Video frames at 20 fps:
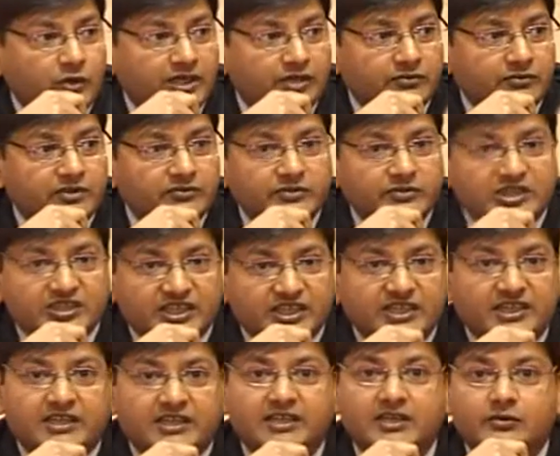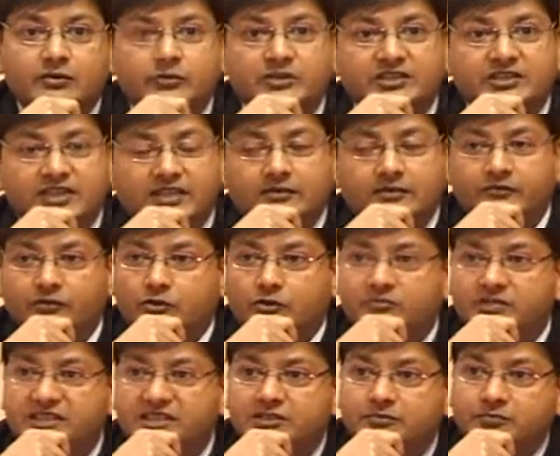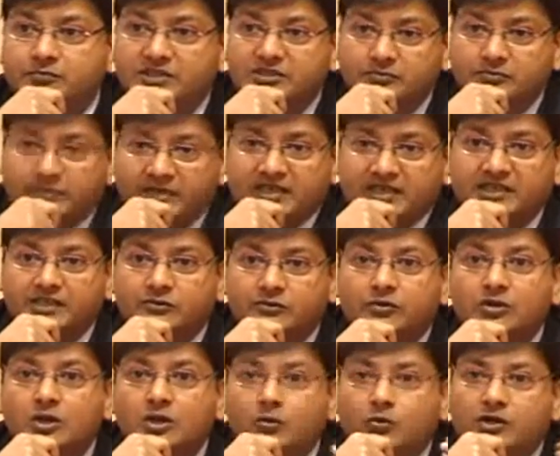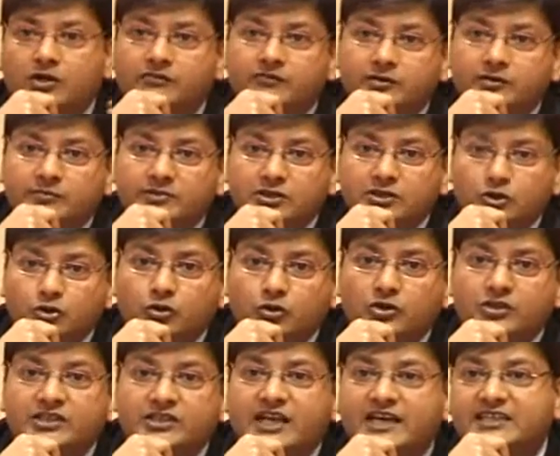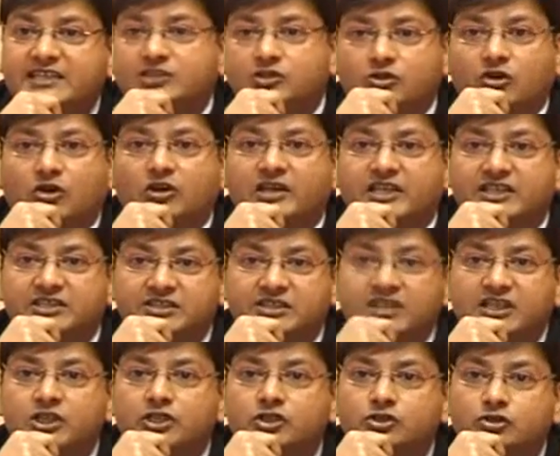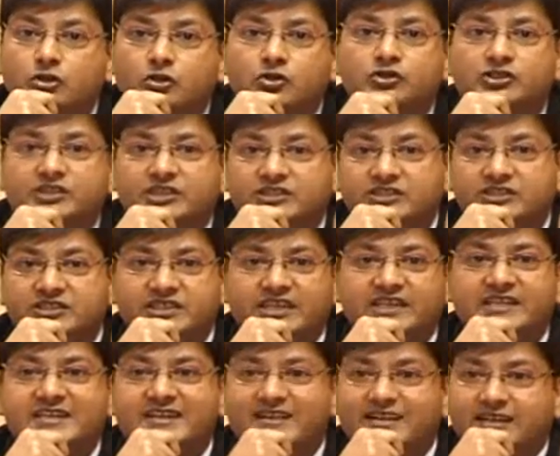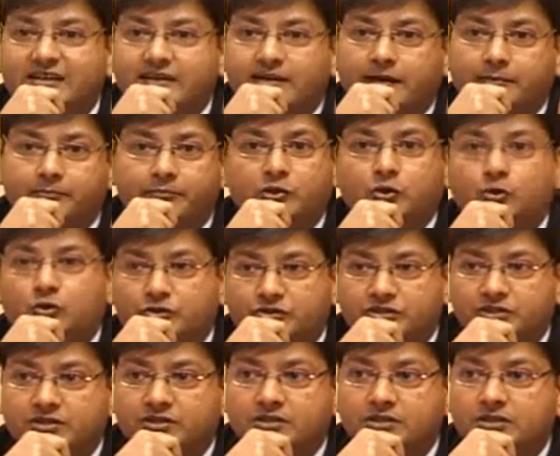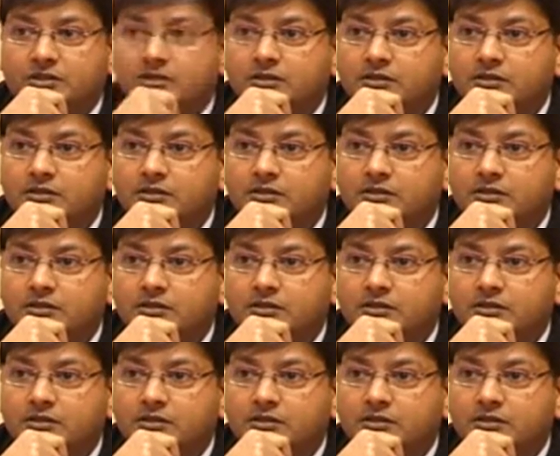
Then whatever we think from his perspective, what will be the good, that is called as solution-centric approach.